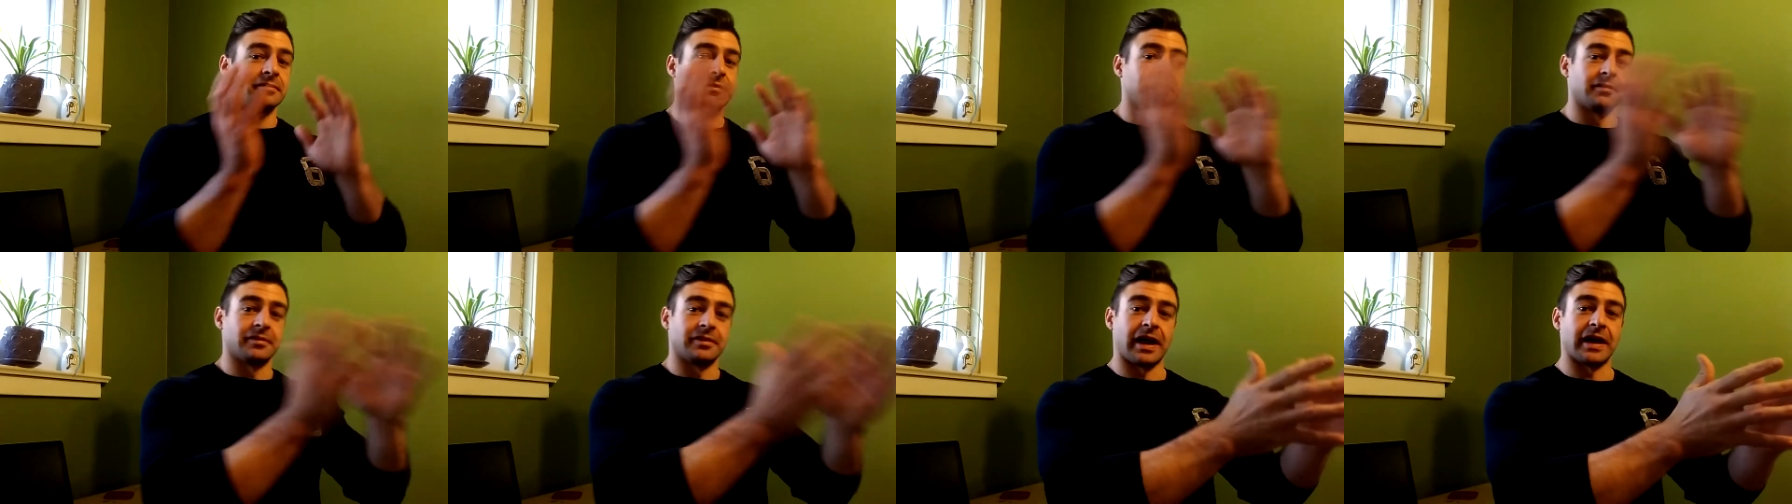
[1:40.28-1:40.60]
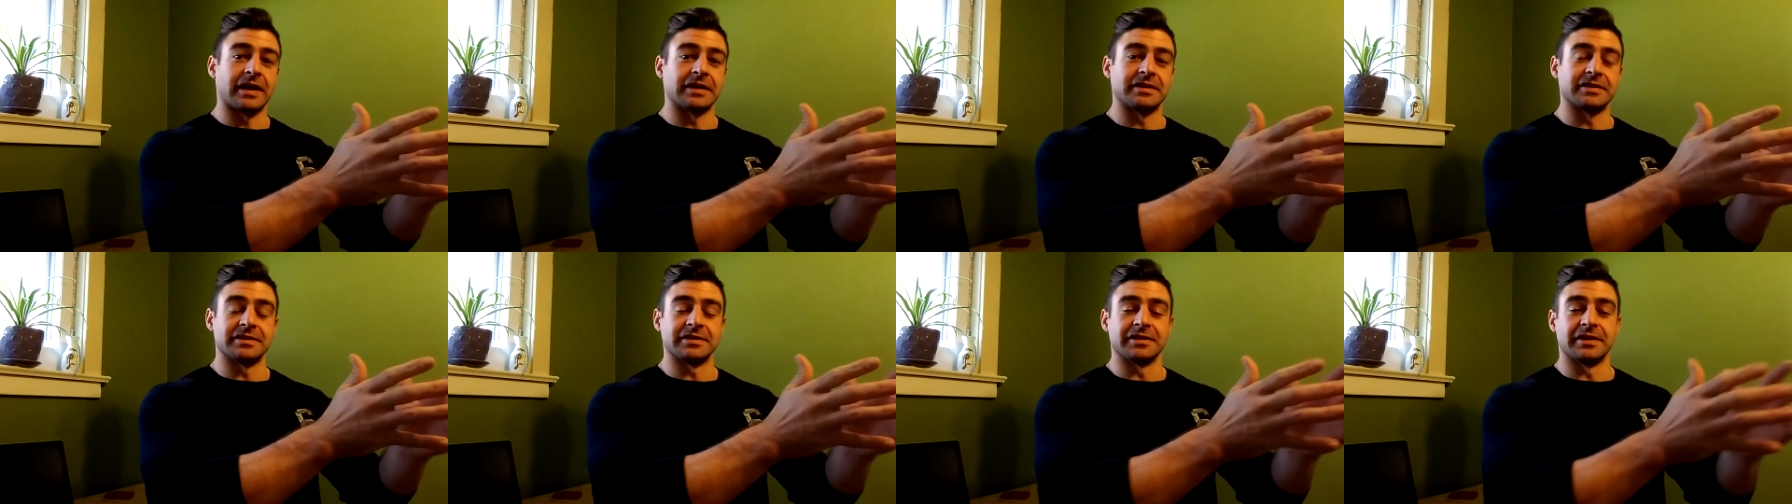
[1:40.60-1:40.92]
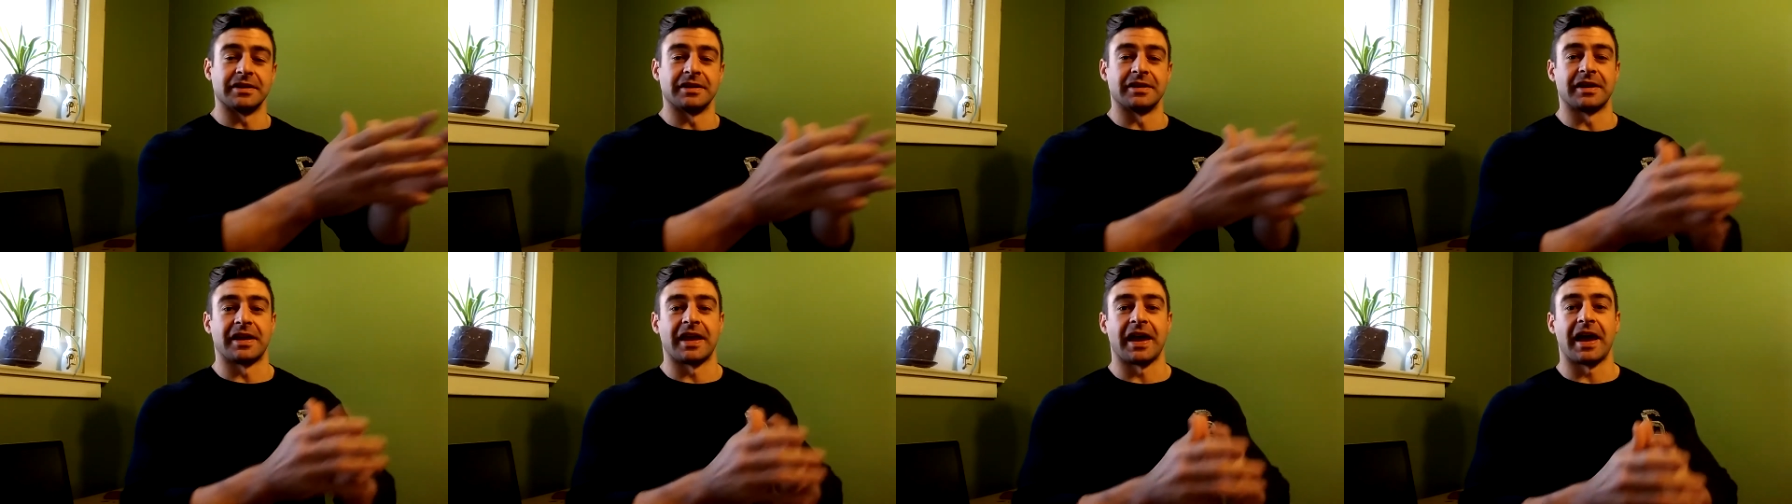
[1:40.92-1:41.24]
that's
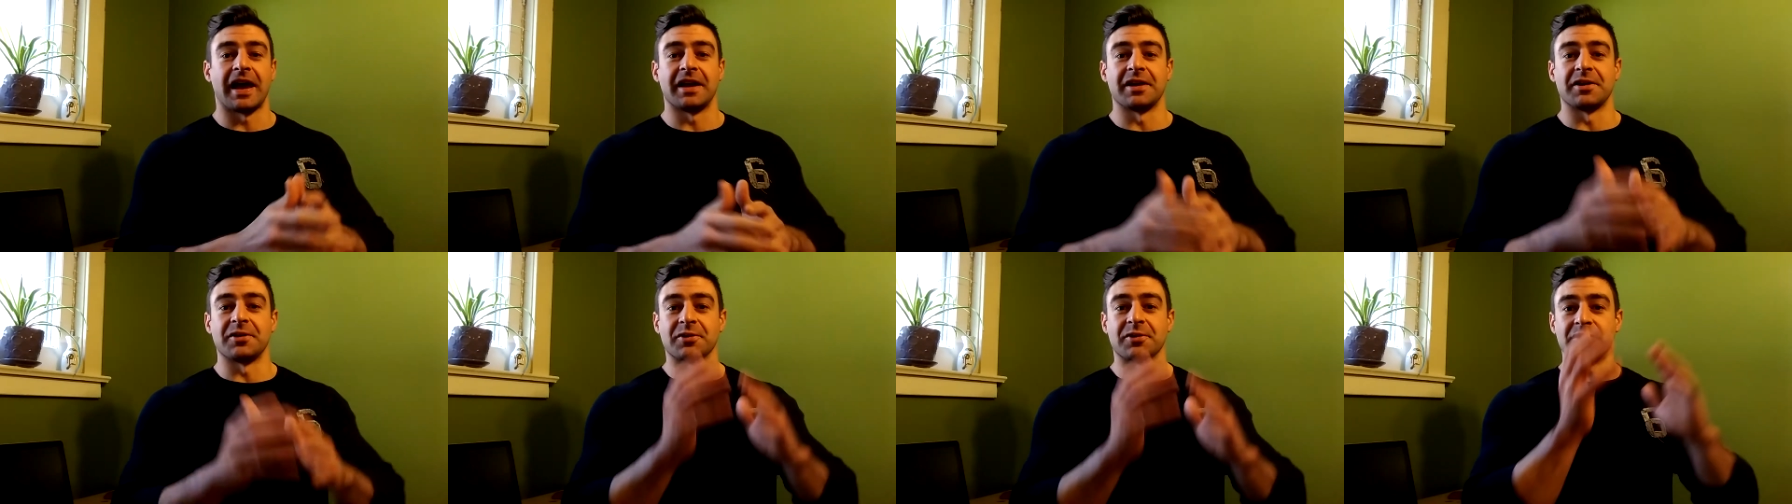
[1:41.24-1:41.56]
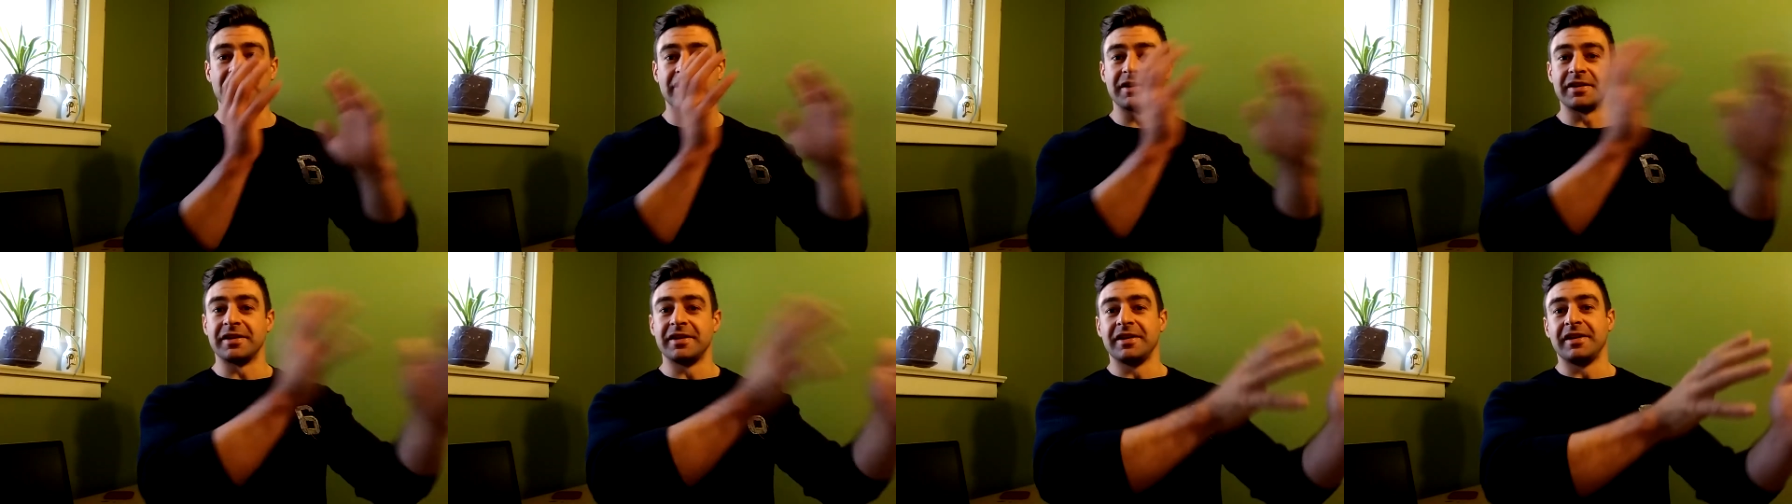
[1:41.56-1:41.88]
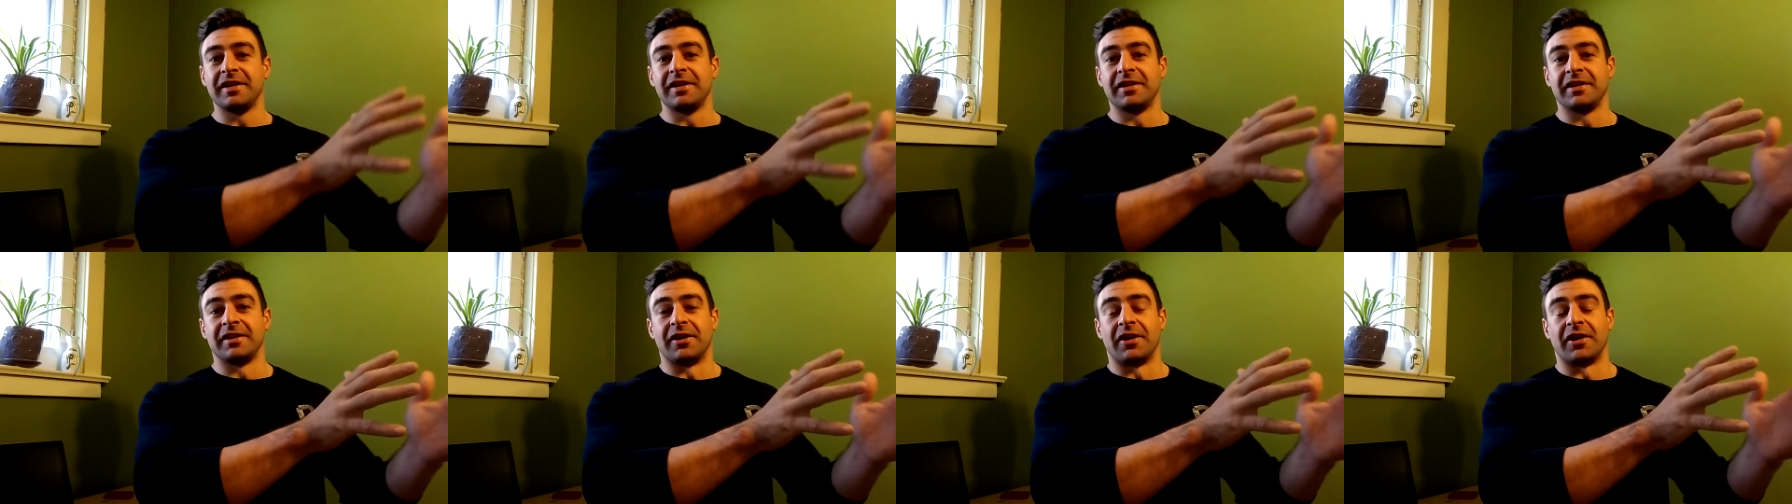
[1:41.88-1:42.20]
in a category
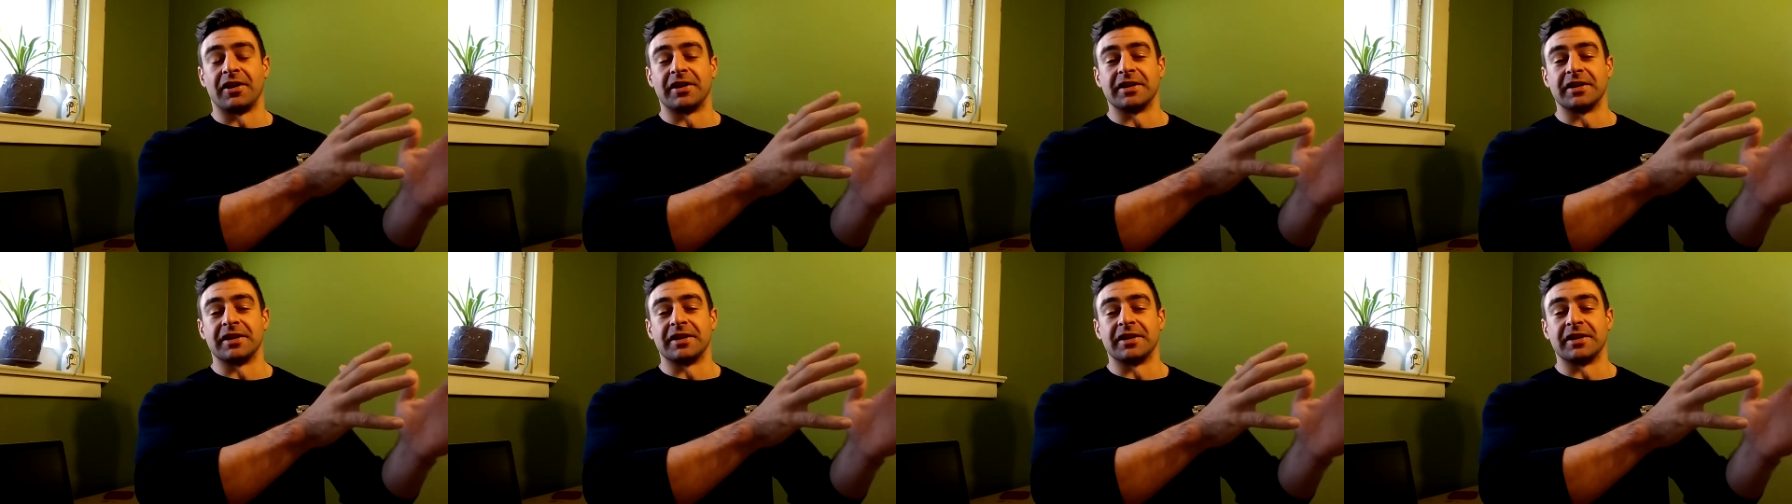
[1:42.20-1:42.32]
on